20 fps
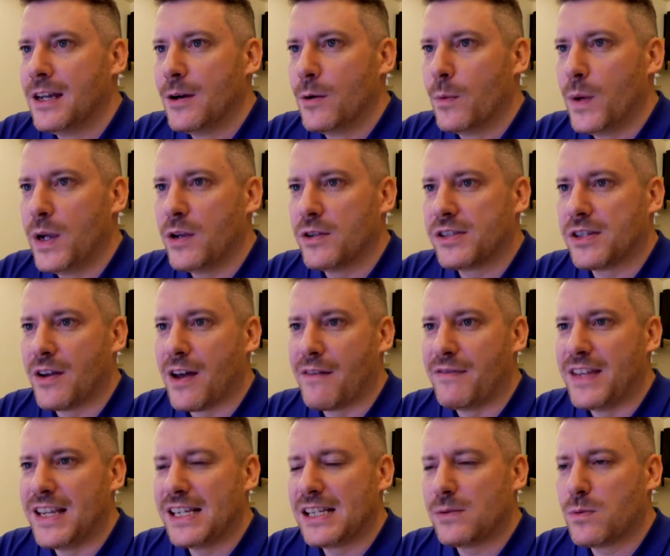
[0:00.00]
We also have
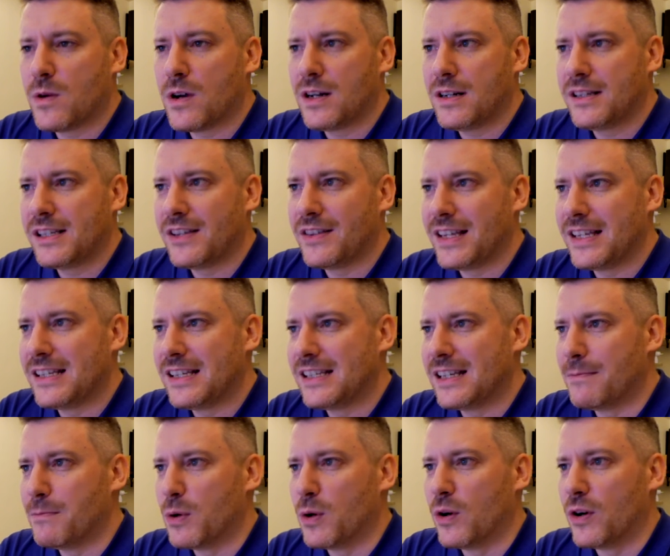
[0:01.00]
this one. So this is
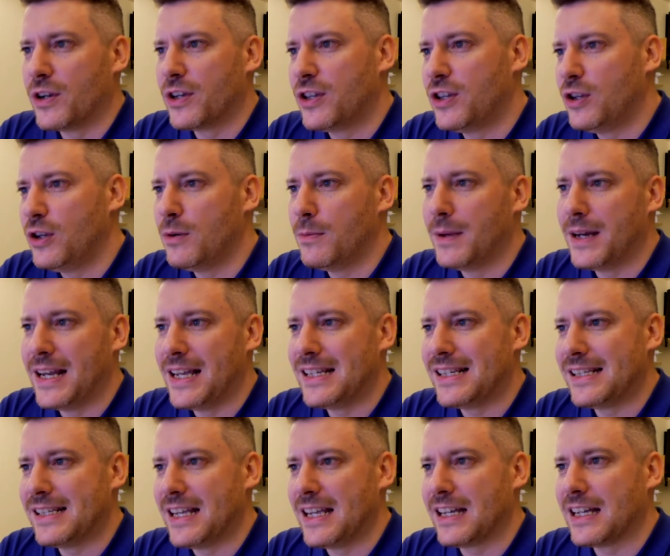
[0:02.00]
a more
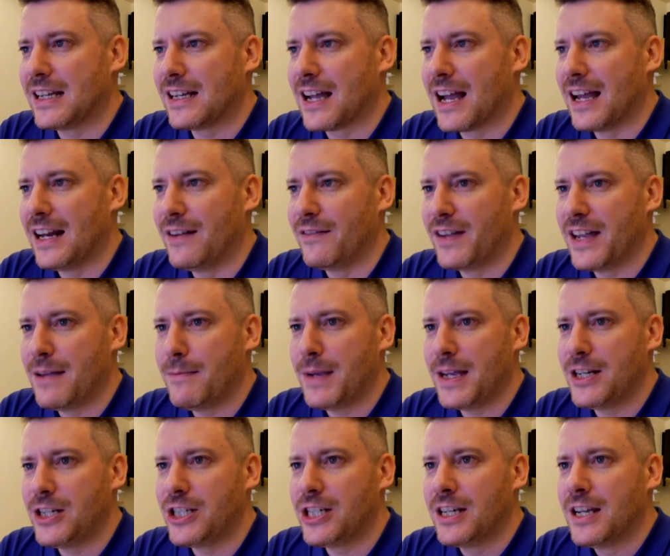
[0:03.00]
humanistic kind of
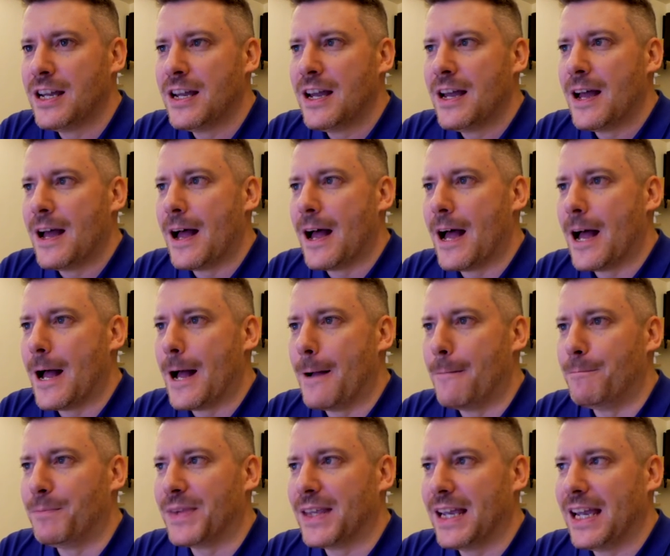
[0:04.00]
image.
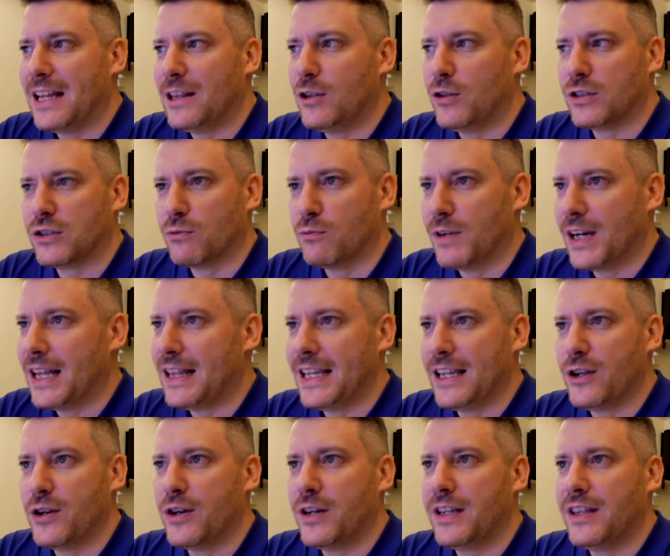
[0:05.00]
Um, it looked really
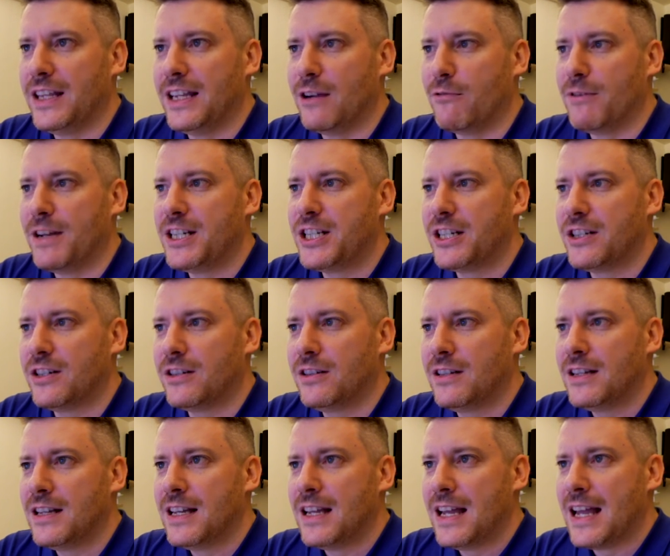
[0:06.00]
good in the
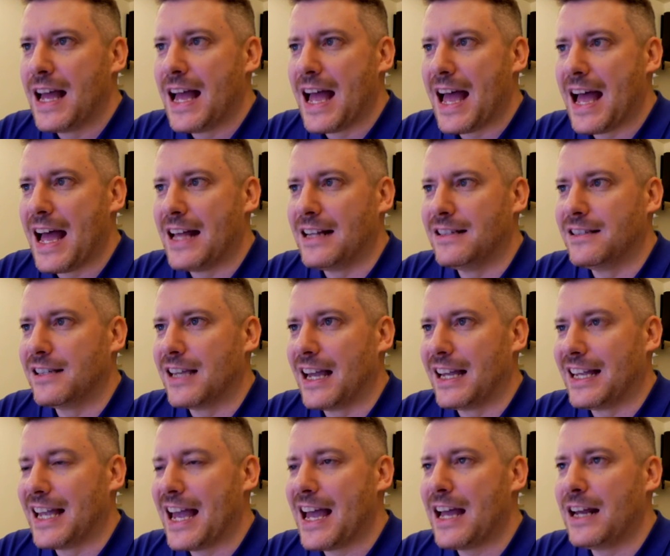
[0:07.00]
original. And
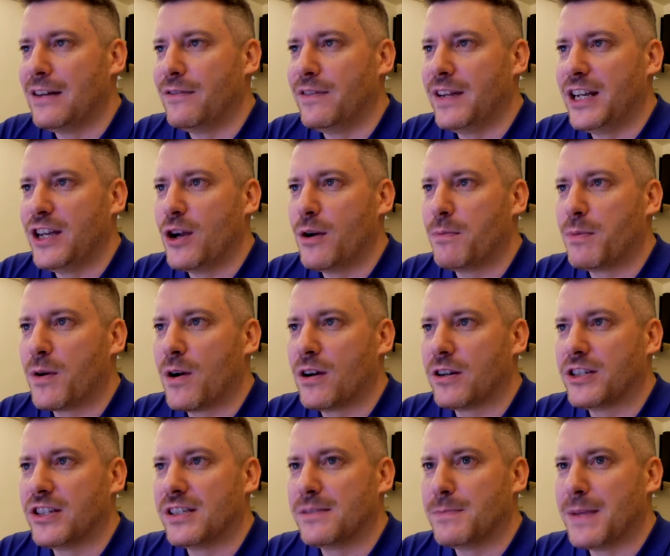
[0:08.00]
again,
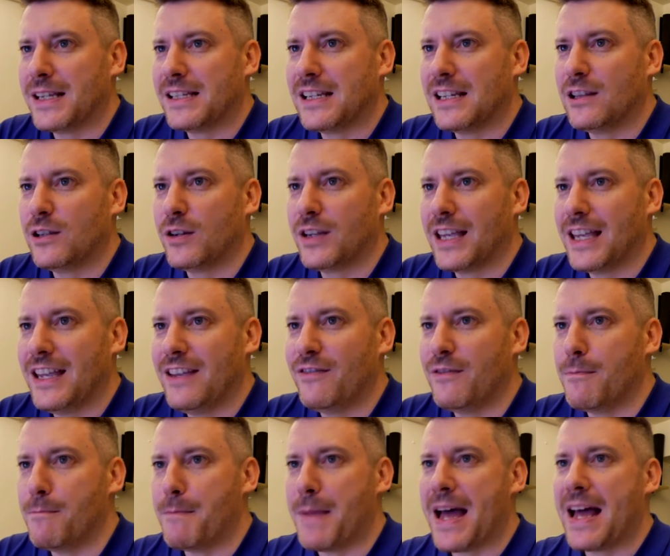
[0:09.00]
VideoProc just makes it look
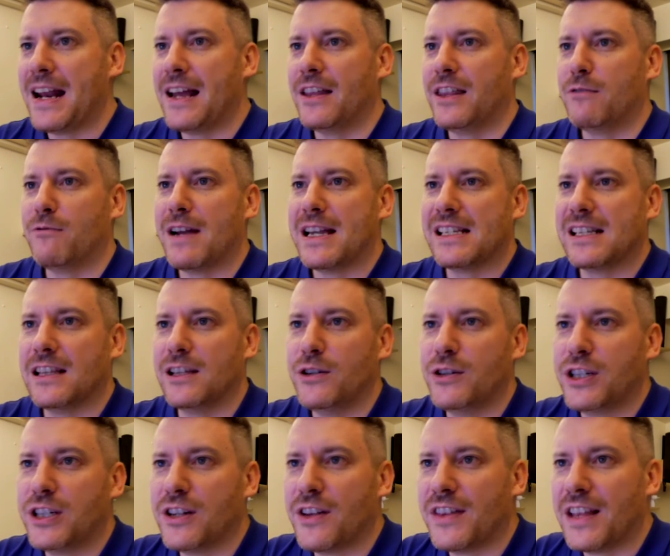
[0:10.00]
even better. The
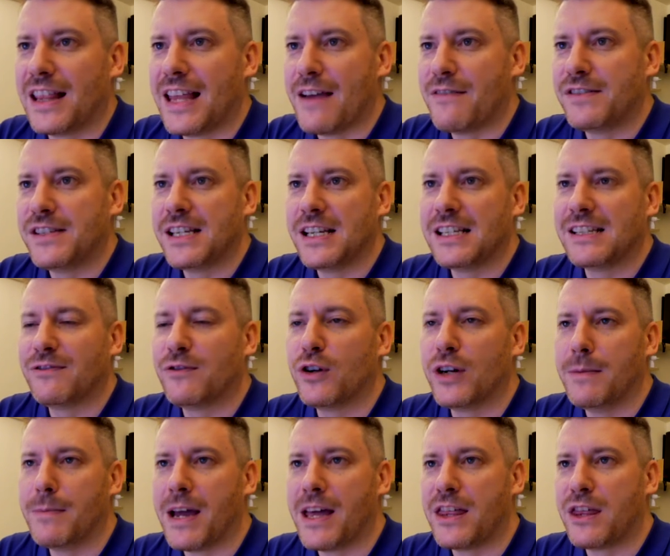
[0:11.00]
resolution on the left,
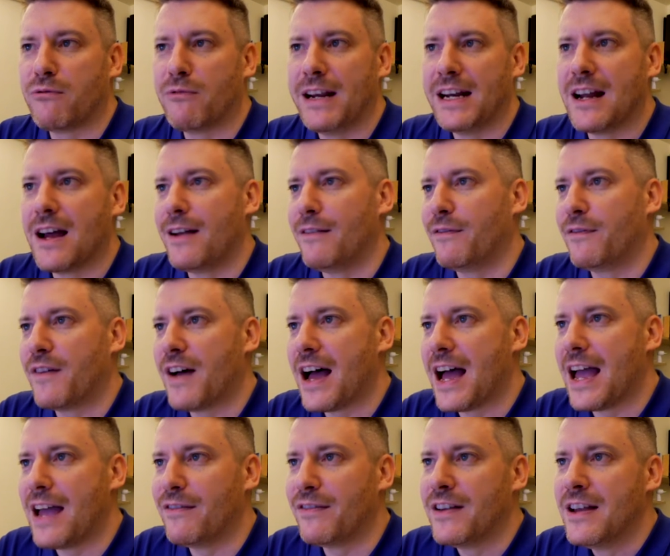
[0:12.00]
640 by
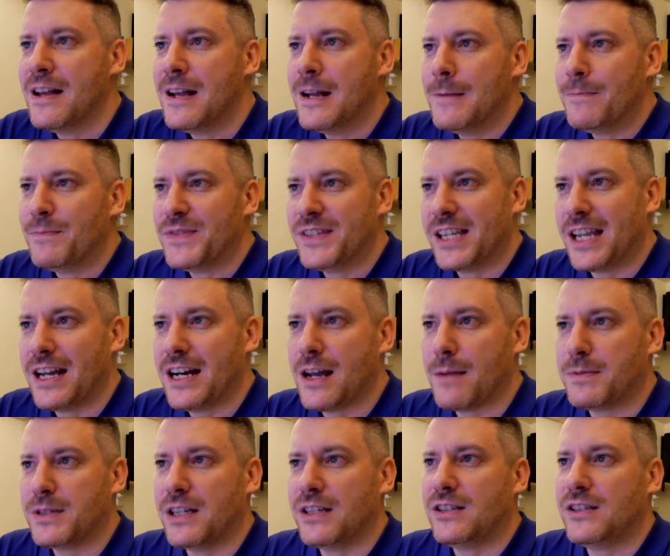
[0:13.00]
395, turned
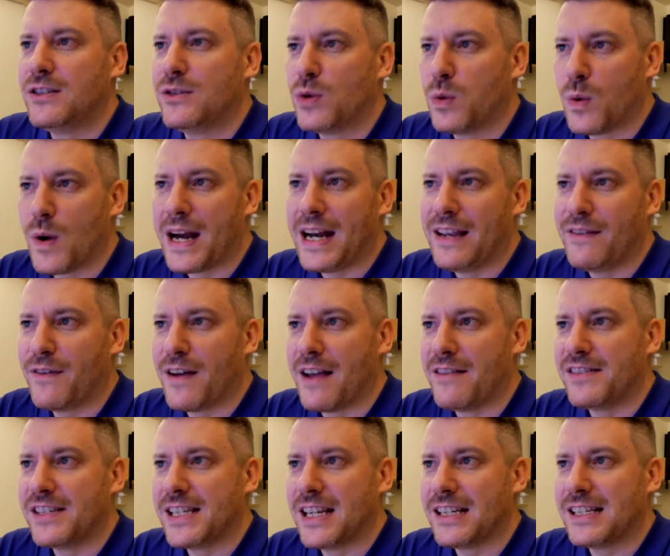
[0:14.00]
up to
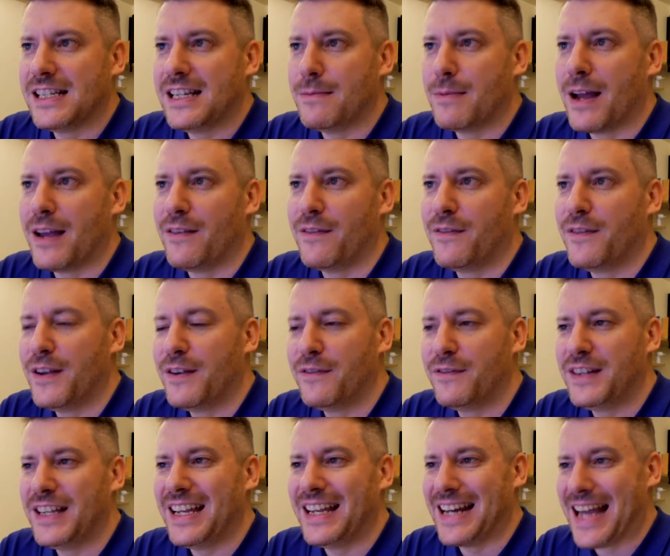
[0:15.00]
2560 by
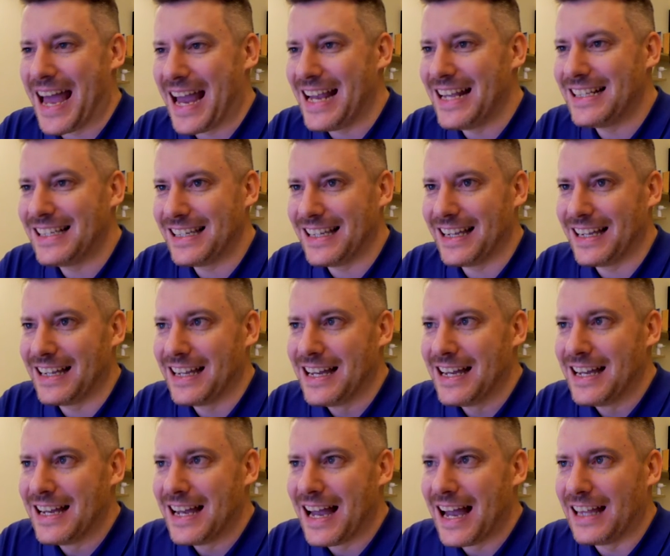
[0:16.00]
1580
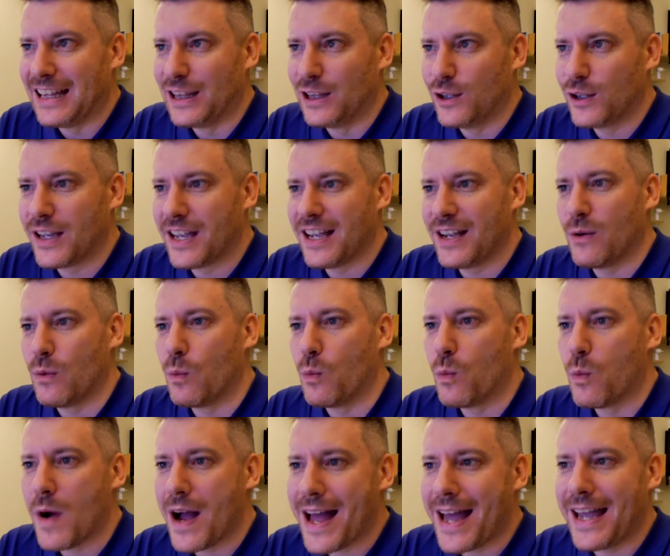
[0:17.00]
and looking
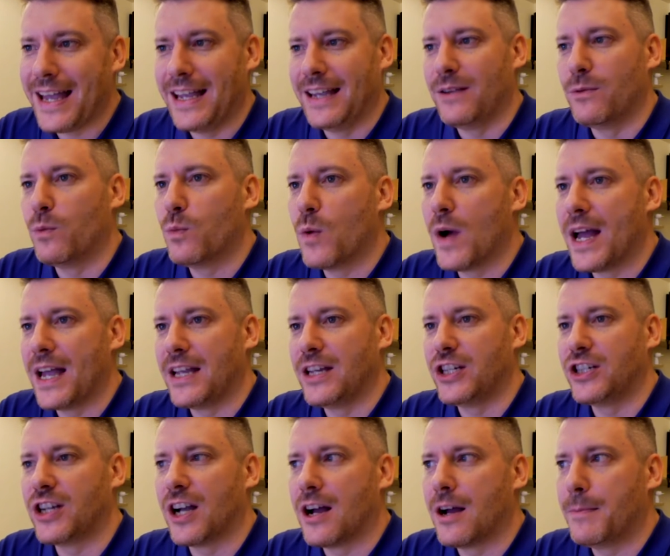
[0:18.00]
way, way
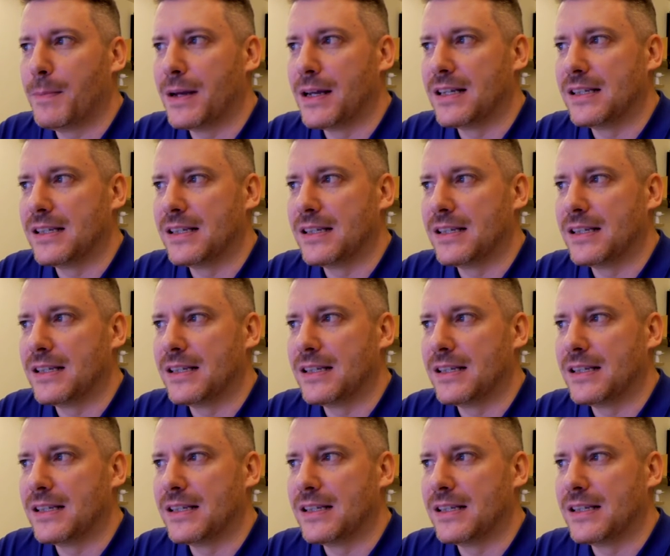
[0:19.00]
sharper